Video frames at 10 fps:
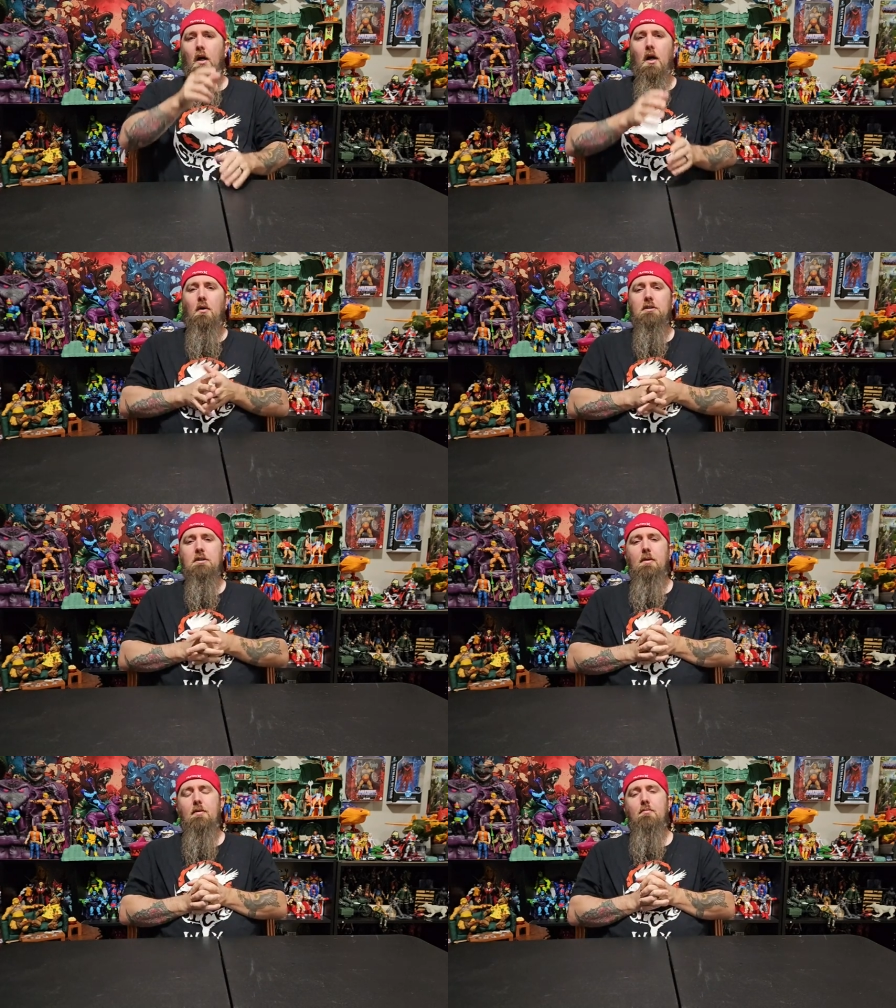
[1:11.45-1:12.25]
What's
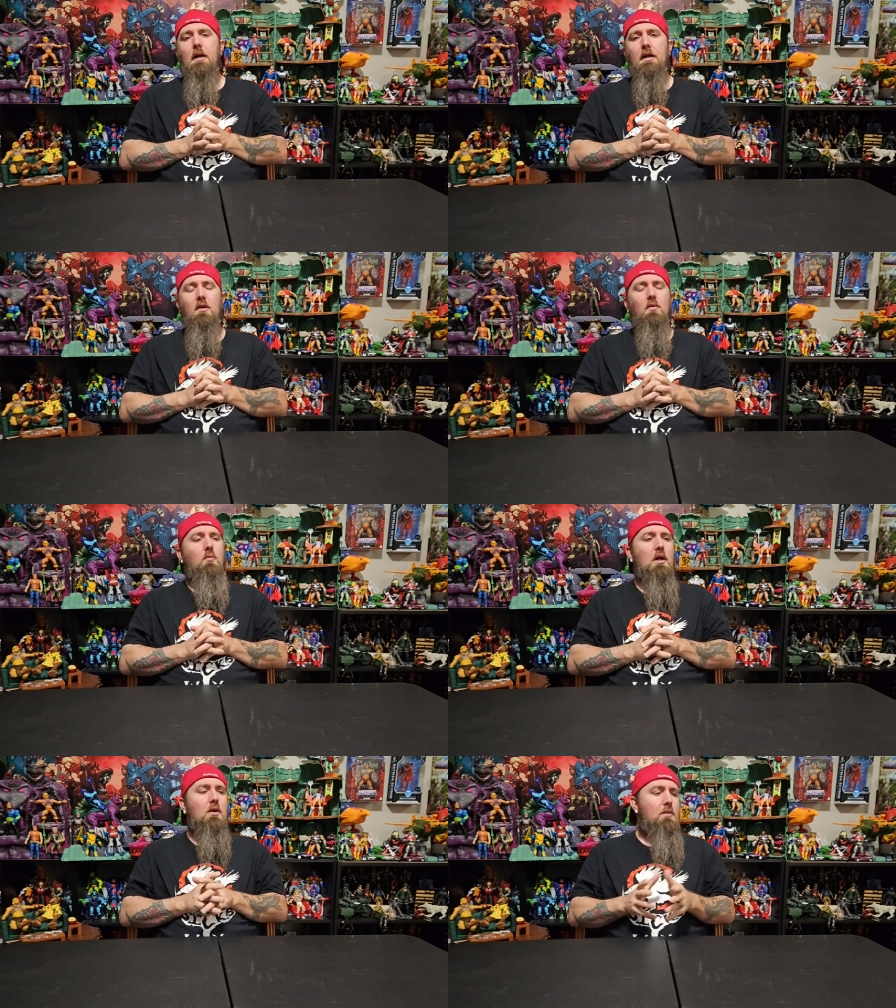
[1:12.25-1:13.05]
up, everybody?
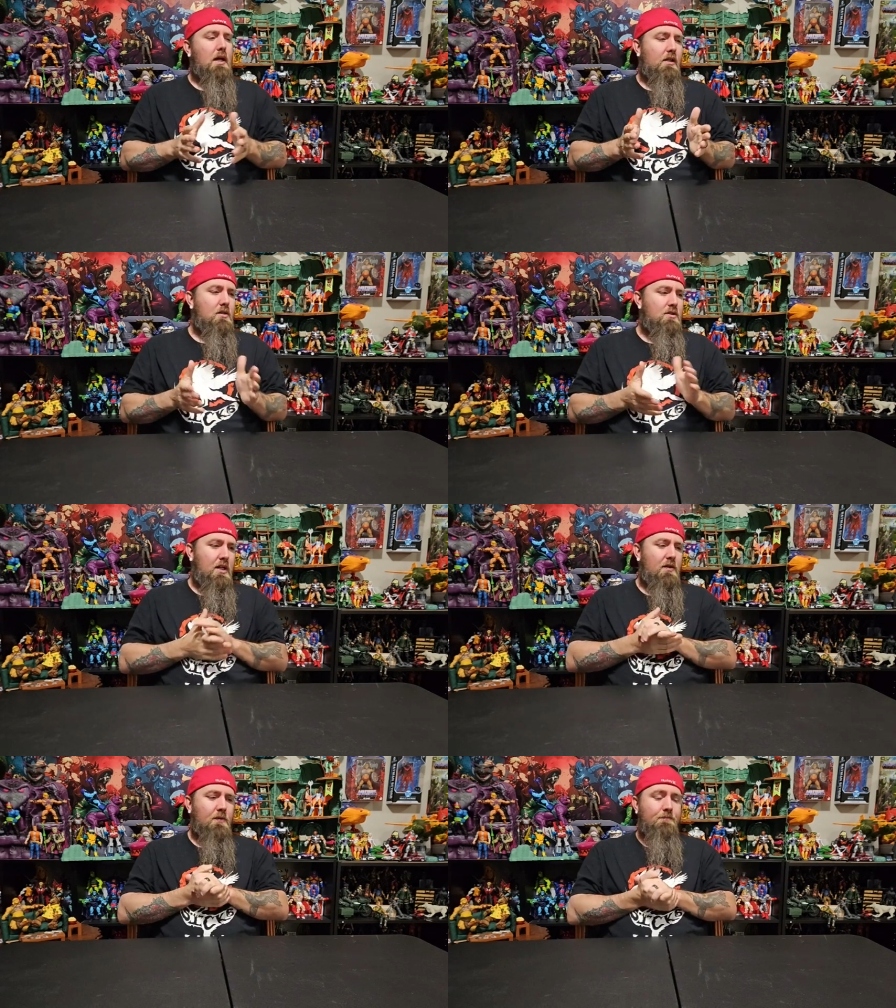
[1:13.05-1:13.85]
Welcome back to the
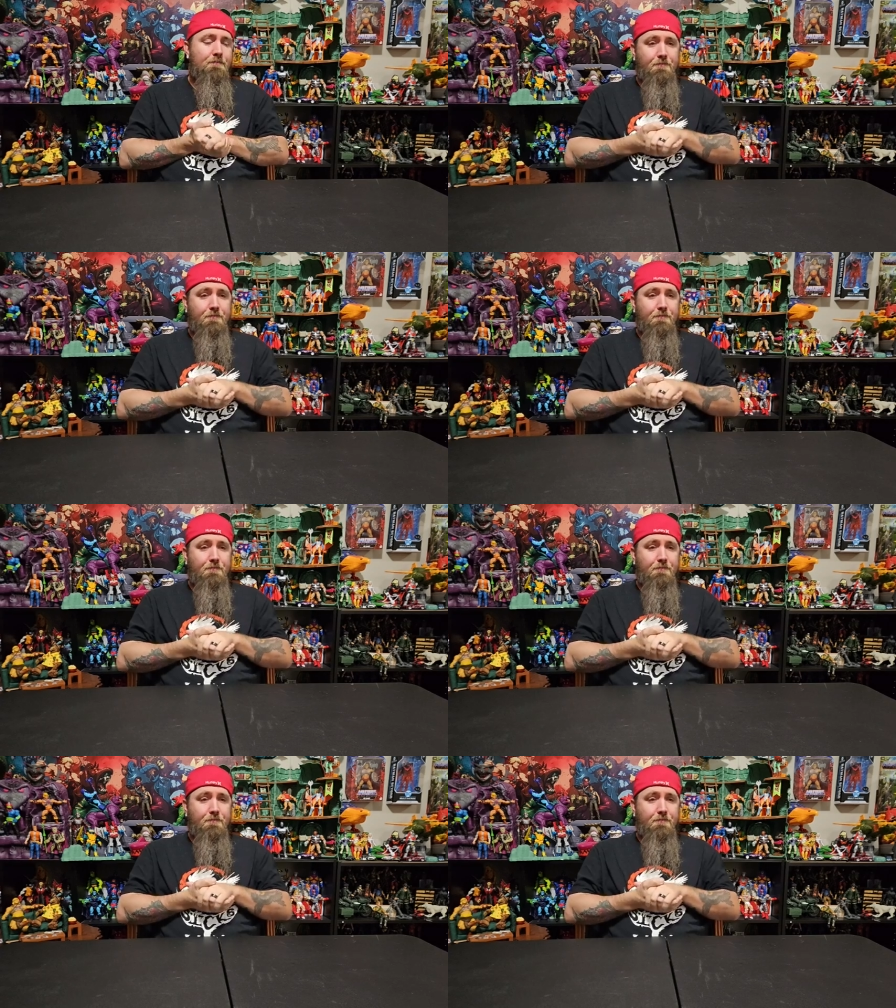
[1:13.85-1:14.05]
channel.